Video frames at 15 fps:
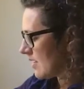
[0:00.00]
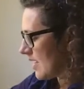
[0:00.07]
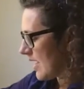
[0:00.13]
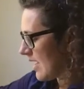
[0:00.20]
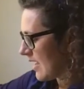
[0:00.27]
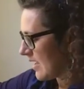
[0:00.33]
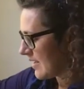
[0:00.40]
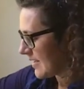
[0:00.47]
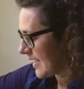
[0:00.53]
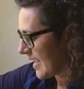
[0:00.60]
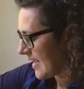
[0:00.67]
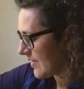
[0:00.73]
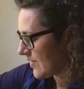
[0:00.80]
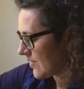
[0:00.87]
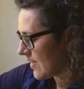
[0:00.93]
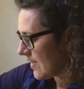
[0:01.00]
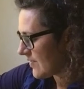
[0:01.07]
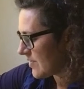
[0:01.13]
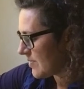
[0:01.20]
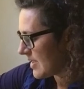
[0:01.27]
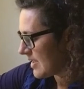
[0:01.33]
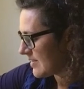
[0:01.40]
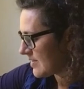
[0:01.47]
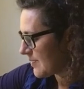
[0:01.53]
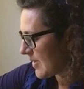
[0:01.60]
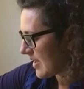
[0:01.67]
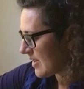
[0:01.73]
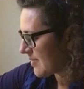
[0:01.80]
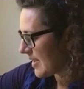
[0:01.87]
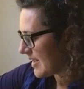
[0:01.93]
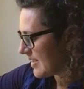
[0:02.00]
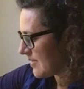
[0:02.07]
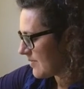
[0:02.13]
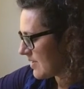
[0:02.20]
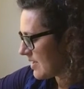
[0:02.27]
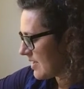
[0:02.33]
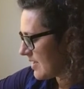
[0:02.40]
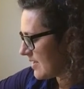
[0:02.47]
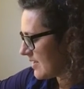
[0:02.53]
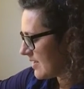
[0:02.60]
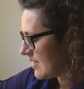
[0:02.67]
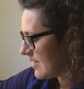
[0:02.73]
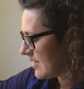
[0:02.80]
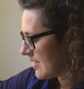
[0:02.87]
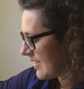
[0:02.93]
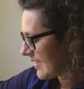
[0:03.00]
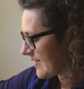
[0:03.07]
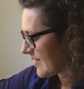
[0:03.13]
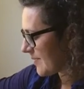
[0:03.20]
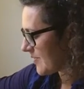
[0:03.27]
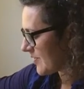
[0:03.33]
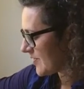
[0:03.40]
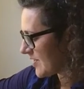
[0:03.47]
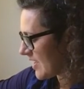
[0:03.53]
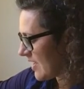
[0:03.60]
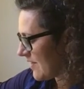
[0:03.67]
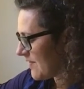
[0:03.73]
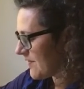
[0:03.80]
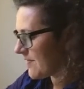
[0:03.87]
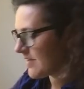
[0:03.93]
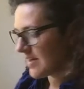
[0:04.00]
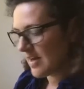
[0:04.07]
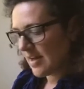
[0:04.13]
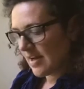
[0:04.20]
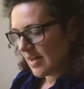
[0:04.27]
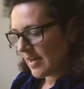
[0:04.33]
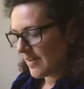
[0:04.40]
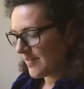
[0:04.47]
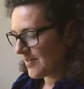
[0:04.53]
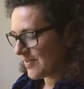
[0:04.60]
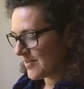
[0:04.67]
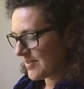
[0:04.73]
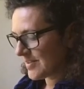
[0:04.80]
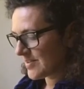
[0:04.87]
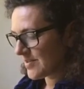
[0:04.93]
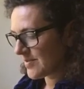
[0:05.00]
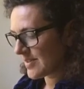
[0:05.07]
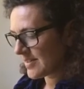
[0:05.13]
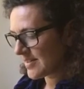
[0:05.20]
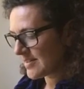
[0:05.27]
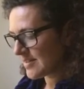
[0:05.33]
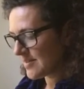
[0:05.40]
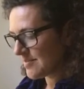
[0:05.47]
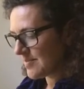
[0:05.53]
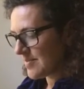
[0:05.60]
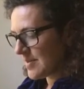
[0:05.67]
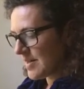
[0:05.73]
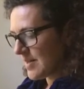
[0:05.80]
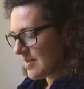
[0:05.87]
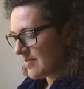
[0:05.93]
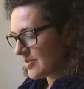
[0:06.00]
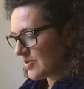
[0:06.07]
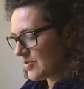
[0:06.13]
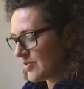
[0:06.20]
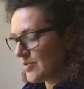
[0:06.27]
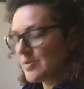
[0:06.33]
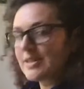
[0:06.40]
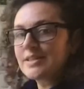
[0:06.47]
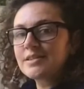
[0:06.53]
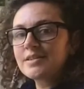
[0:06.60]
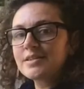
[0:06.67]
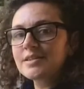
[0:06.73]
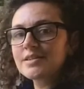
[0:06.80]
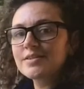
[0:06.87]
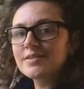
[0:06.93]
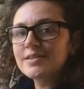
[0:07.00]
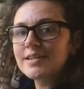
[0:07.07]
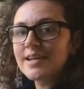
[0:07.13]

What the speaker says: And again, you don't have to be inspired by anyone except yourself if you're doing surrealism, but you do need to include the